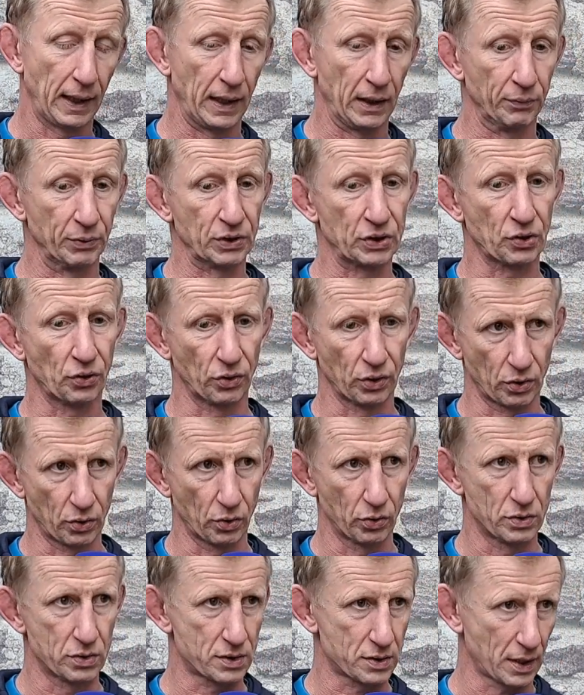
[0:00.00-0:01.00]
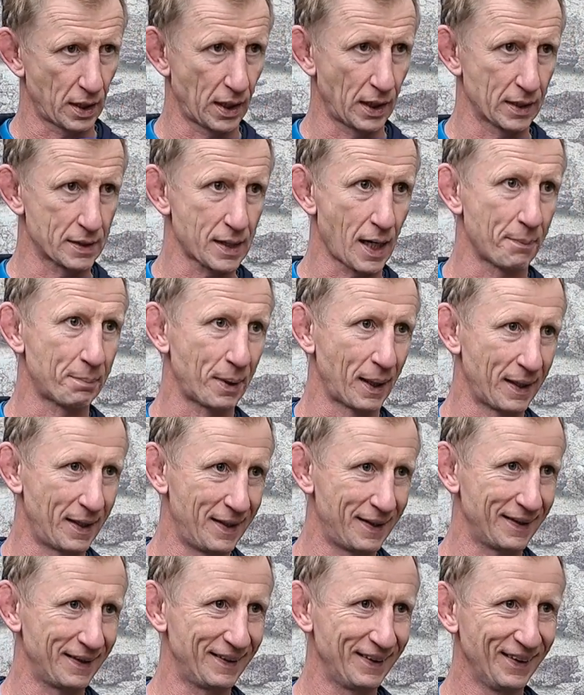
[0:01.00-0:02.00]
We scored a good tap
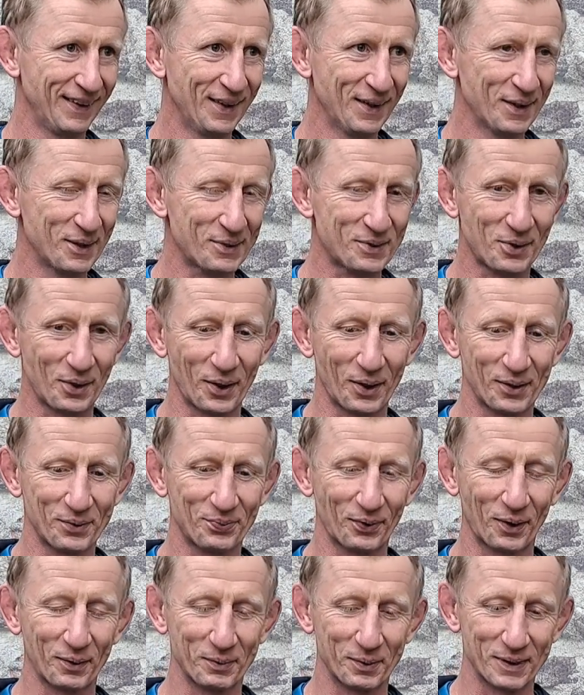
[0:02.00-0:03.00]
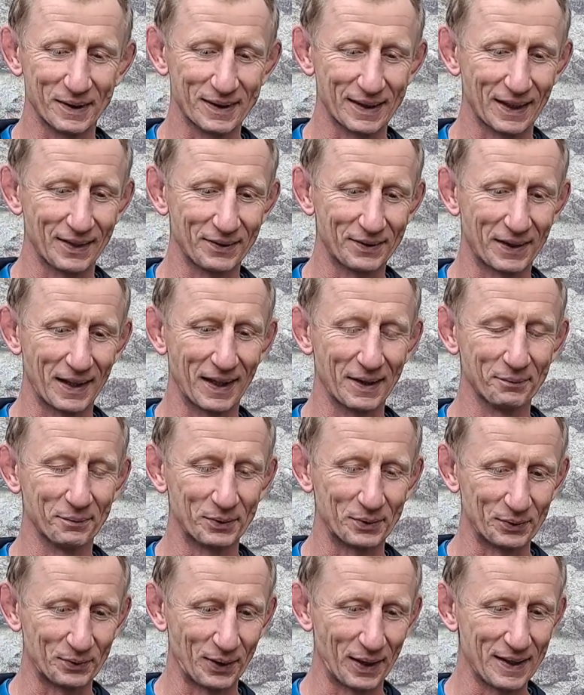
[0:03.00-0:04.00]
penalty try 5 yards out again,
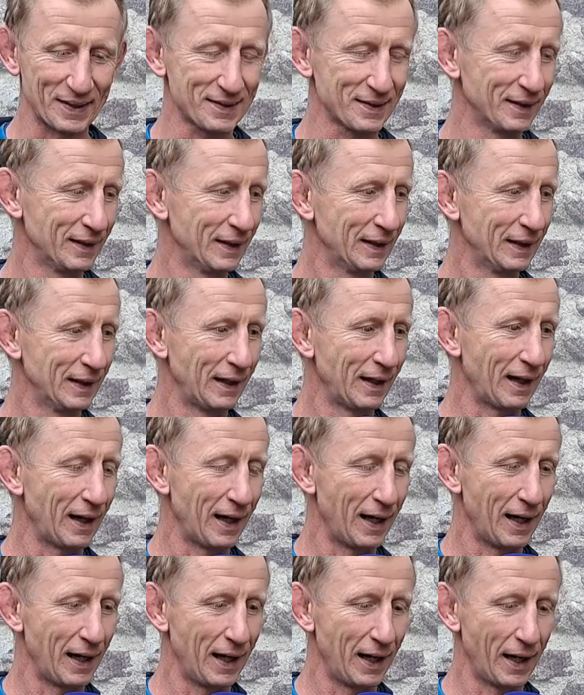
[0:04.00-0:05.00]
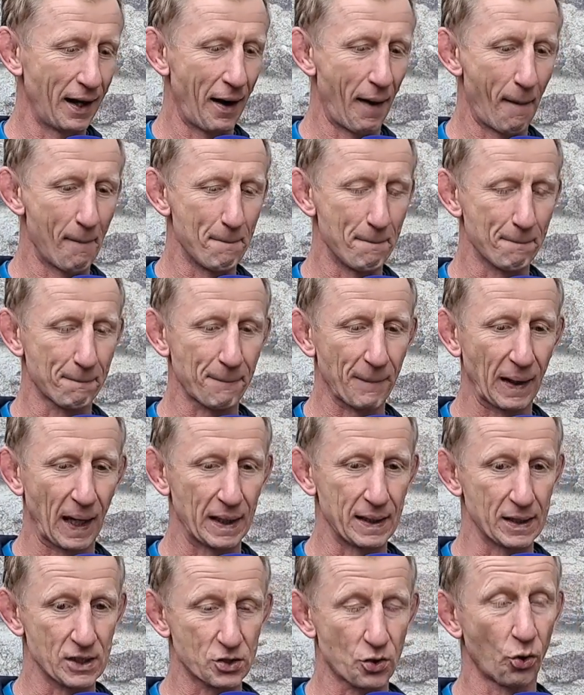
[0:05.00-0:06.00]
which is great. And
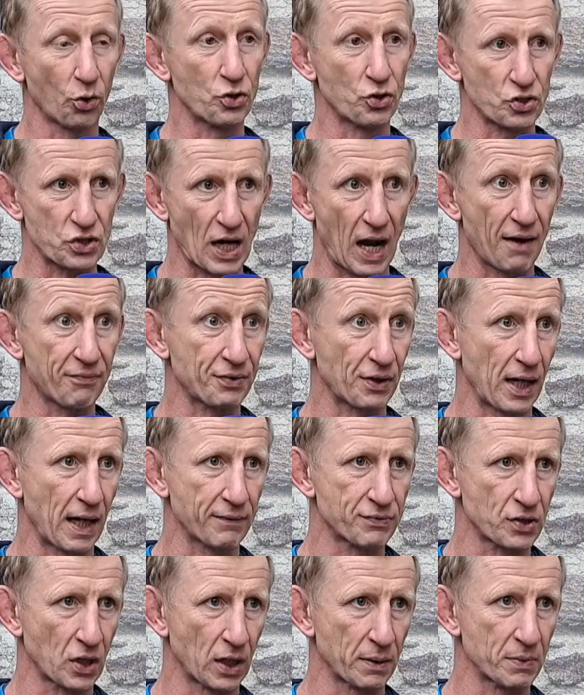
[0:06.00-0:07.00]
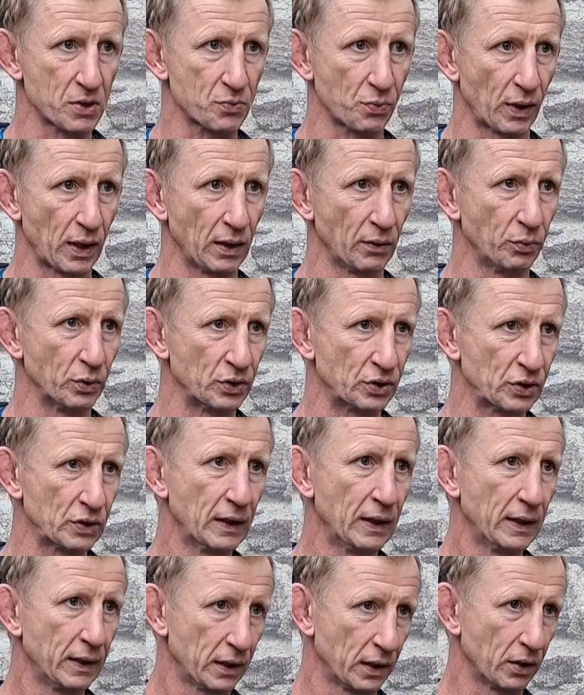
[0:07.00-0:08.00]
then scored just after half time as well, which
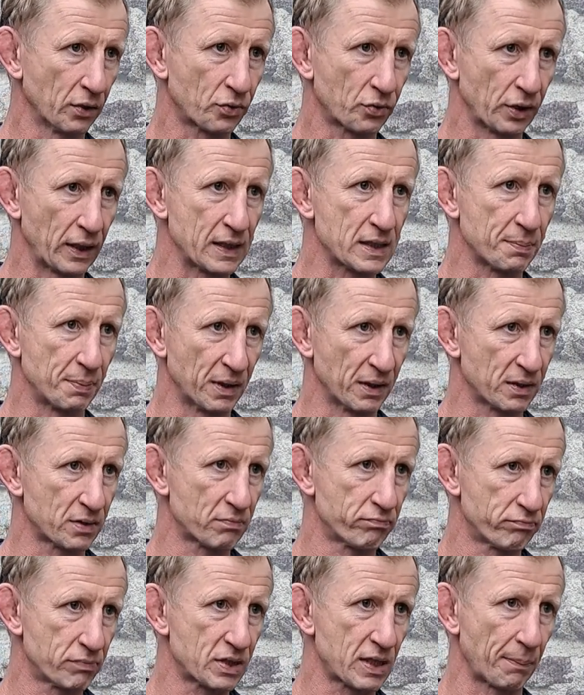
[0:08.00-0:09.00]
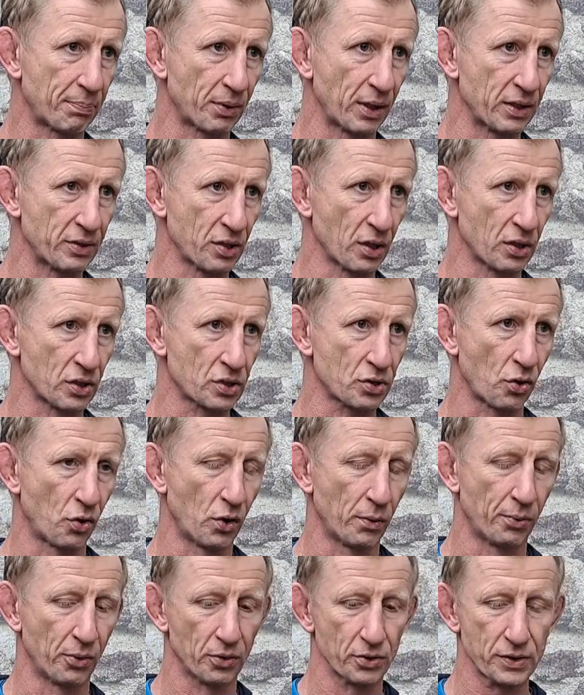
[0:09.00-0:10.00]
creates a bit of separation on the
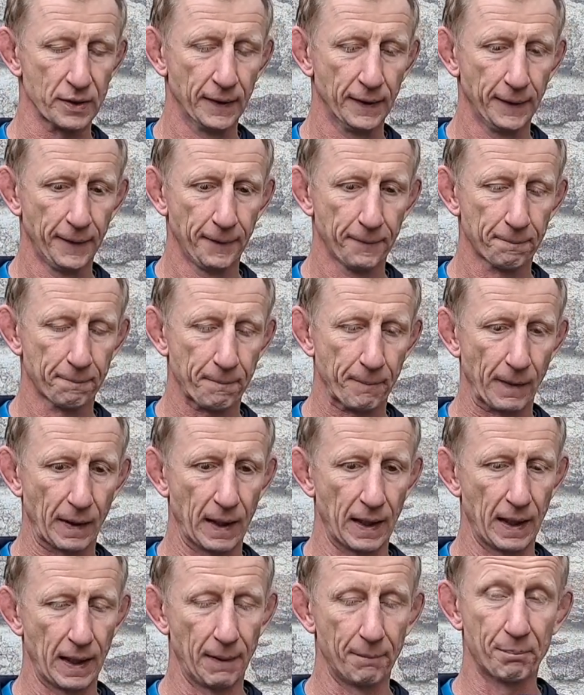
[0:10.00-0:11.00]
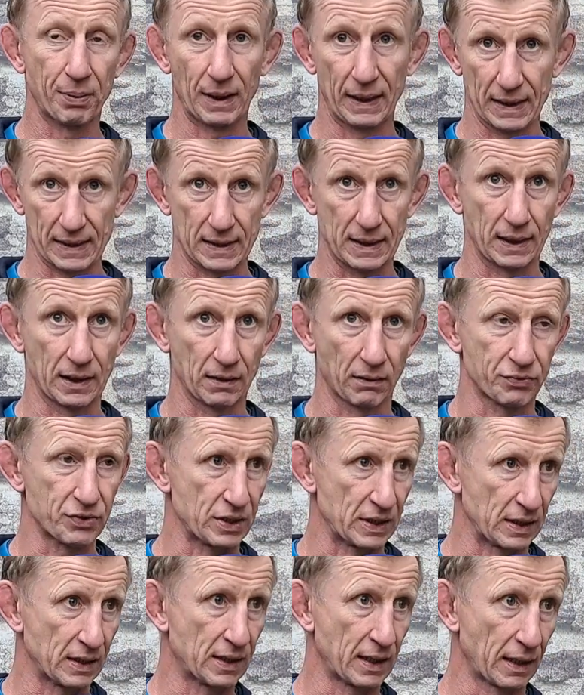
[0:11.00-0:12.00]
scoreboard. Pleasing, and
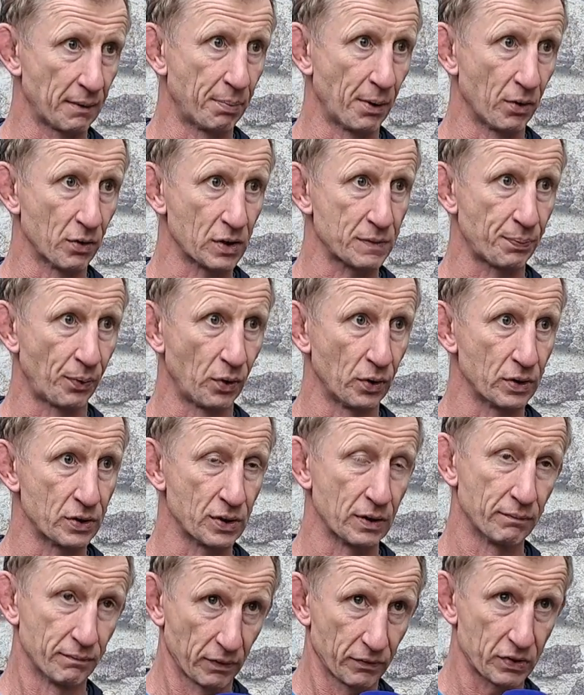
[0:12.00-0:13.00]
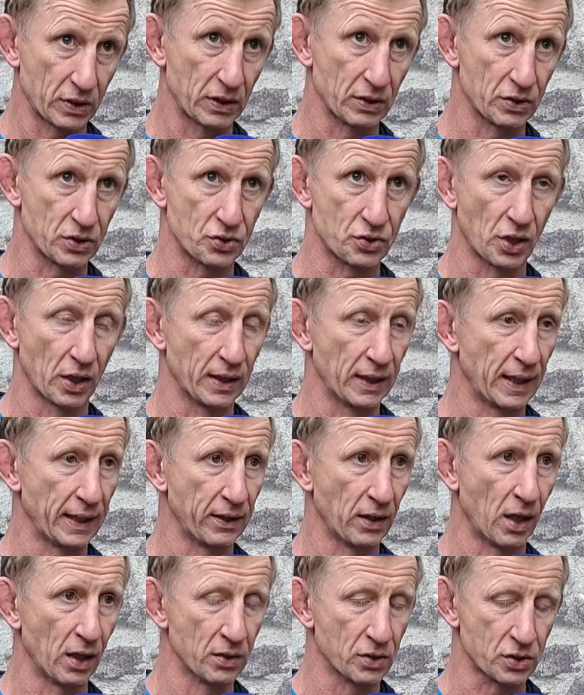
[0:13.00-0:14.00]
obviously to get a bonus point, and obviously there's a try
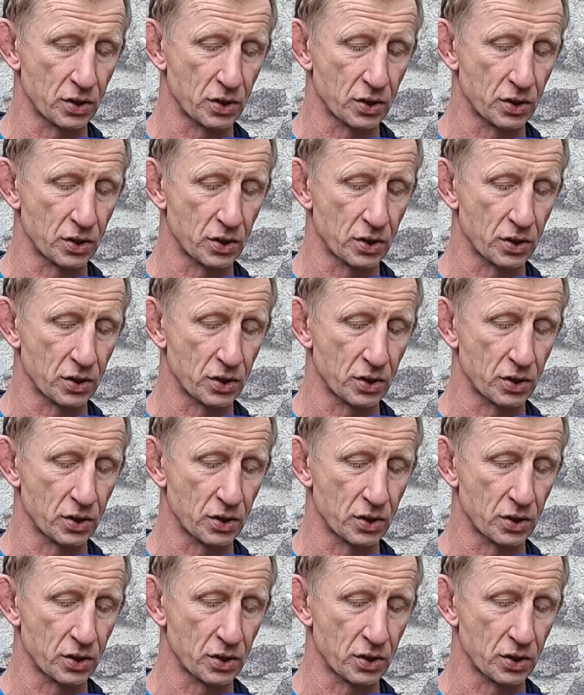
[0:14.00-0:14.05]
late on.